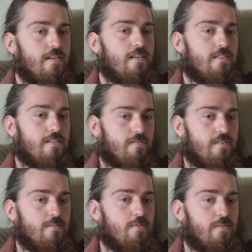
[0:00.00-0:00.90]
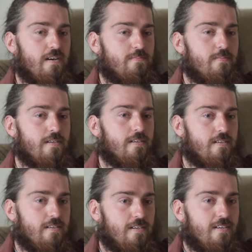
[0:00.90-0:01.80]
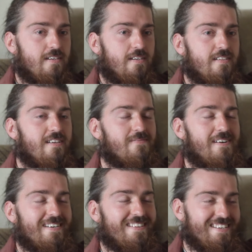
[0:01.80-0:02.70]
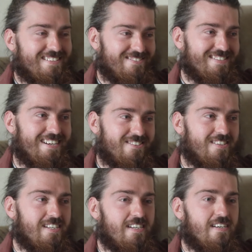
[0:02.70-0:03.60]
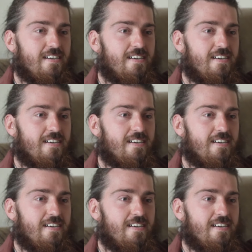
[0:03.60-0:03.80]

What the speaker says: it's a film about me. Now Martin, do it naturally.